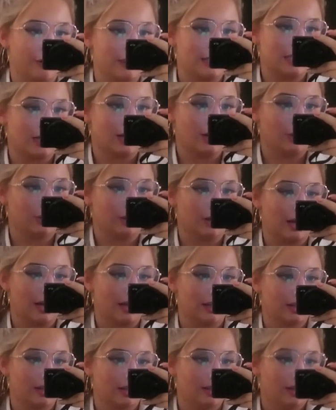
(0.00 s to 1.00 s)
freezing cold
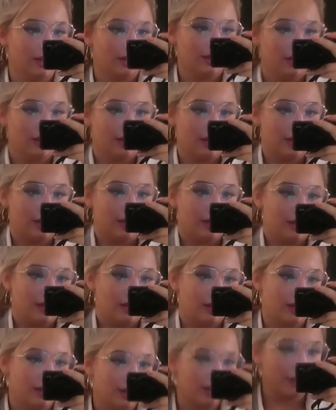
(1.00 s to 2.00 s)
like.
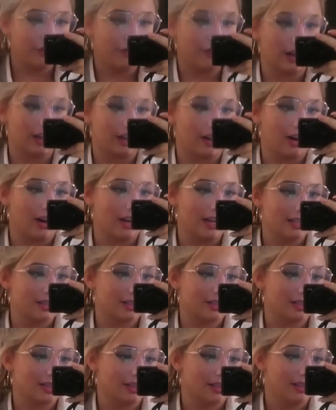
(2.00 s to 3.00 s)
I feel like
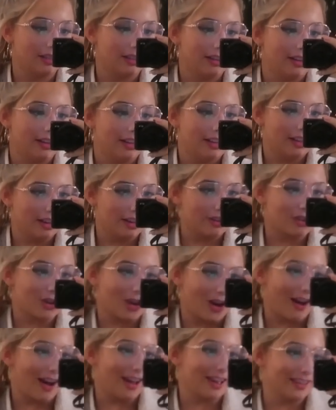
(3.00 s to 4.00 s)
ice,
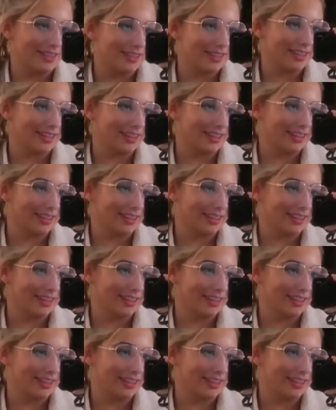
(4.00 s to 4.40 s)
literally ice.